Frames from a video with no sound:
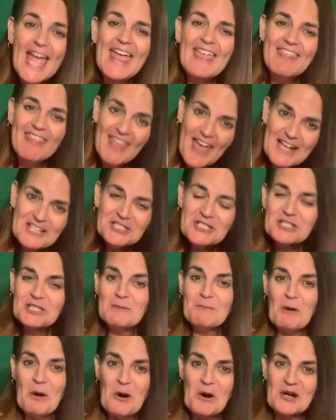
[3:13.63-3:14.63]
That's the
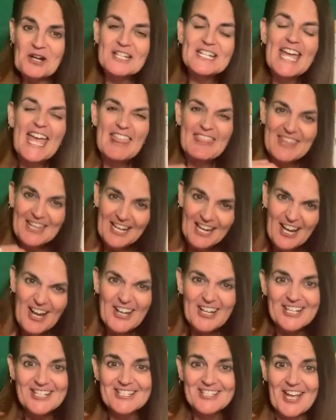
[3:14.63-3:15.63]
part that I got
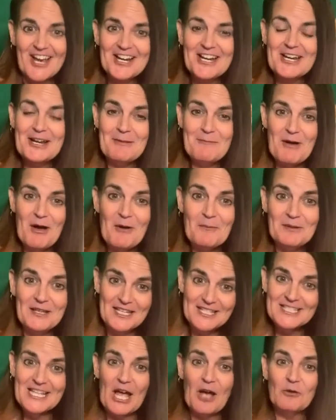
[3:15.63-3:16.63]
excited about because
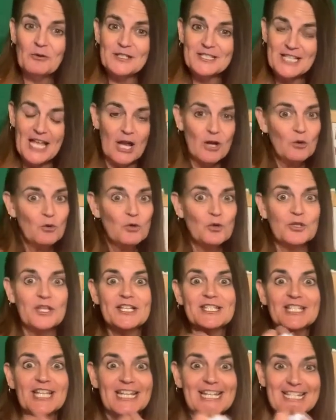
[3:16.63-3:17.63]
I was like, oh,
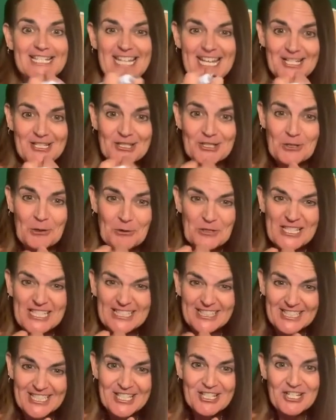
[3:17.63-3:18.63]
that's going to taste so
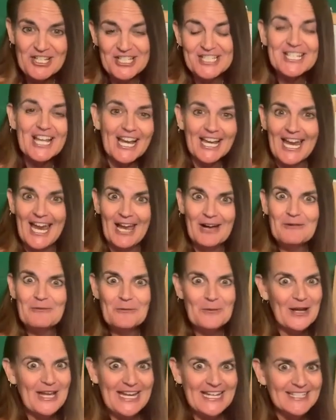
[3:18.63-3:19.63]
delicious. I can't
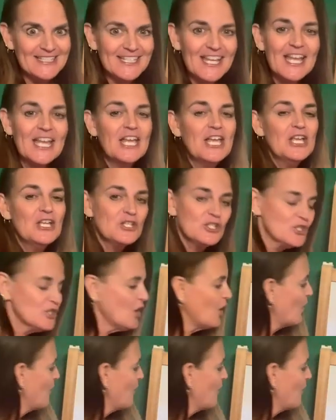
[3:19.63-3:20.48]
wait. So